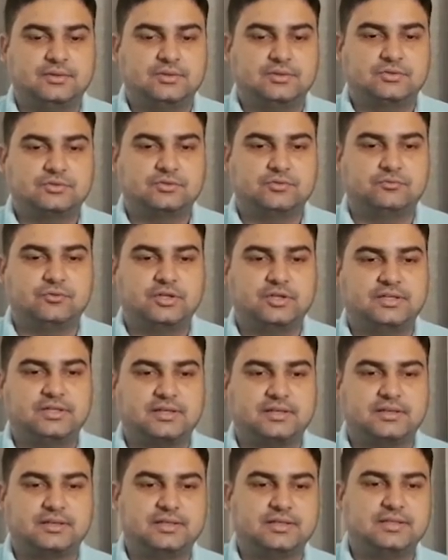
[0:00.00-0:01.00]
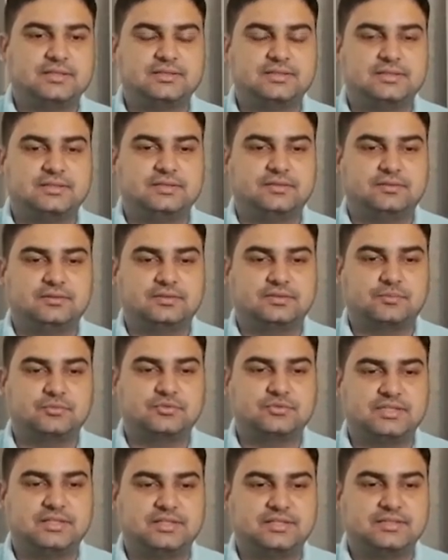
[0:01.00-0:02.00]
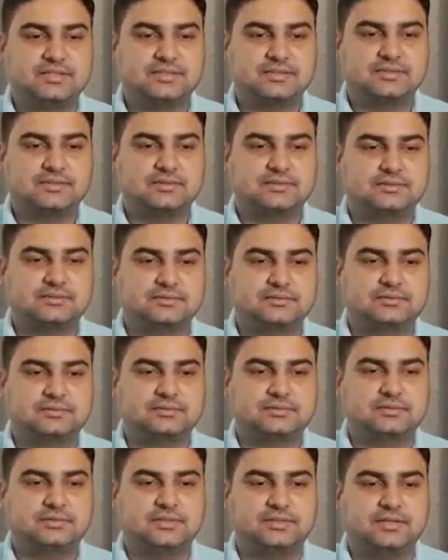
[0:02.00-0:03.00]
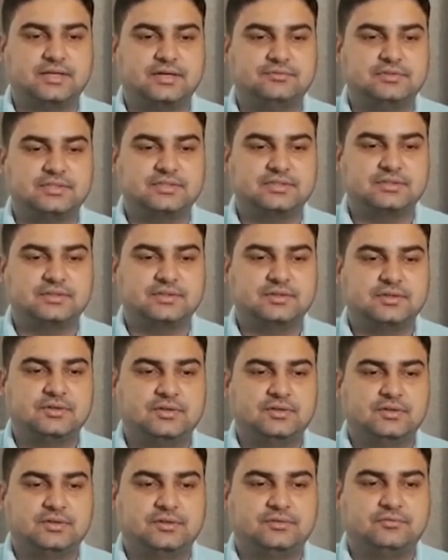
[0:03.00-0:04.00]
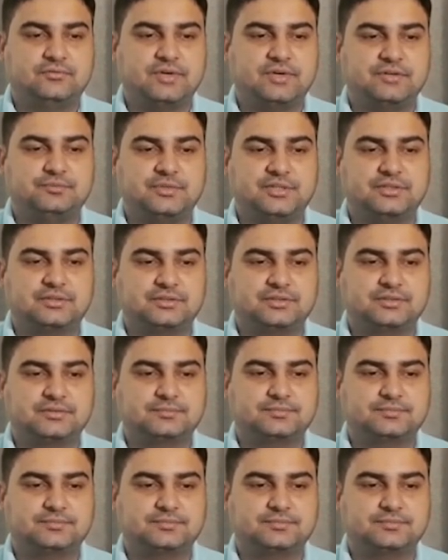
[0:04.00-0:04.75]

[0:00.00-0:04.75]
So what is the, suppose it is, the draft is 5 meters.